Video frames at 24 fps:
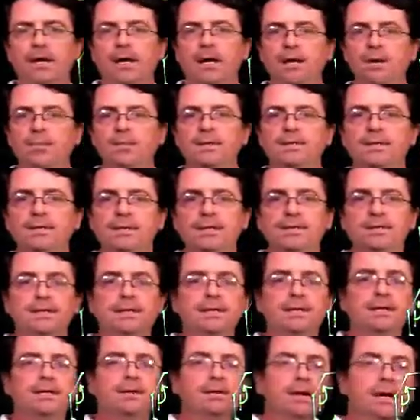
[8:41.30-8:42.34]

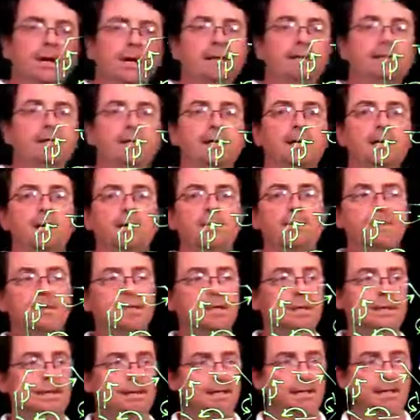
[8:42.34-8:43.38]
aromaticity or
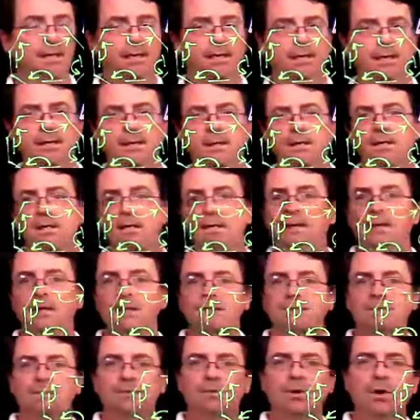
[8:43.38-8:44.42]
anti-aromaticity.
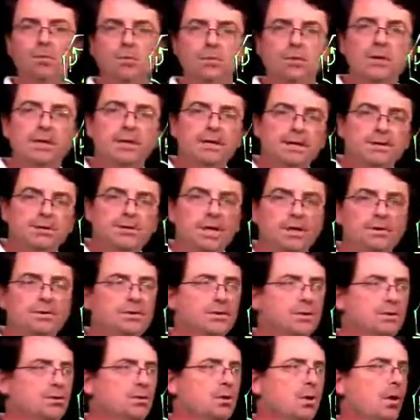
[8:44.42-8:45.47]
So don't look at just
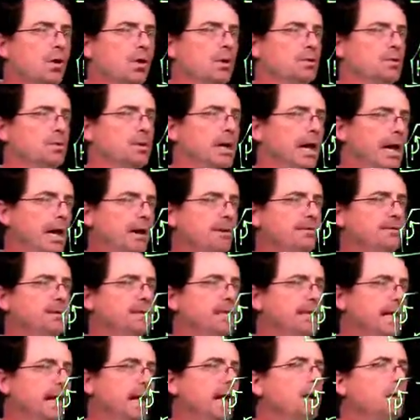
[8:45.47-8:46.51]
the charge. We have to
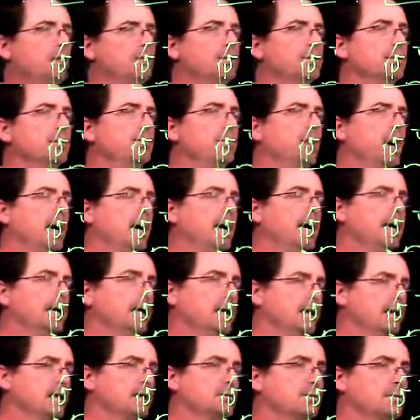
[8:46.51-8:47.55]
count the pi
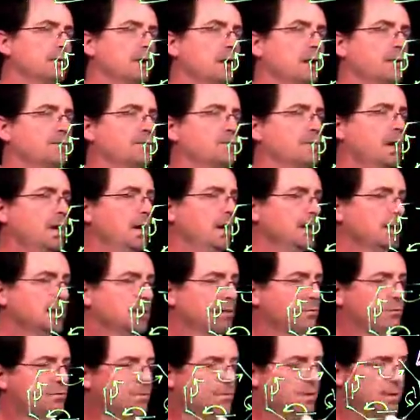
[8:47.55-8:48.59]
electrons,
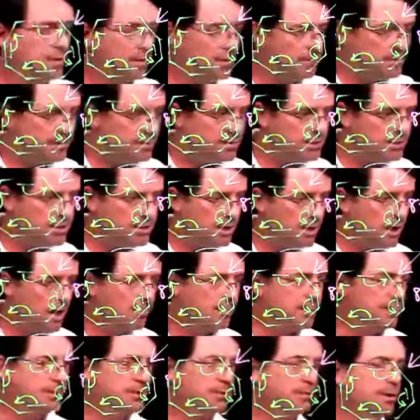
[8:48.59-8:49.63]
consider the
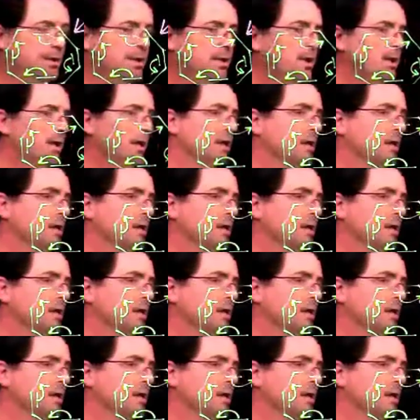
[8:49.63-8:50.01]
geometry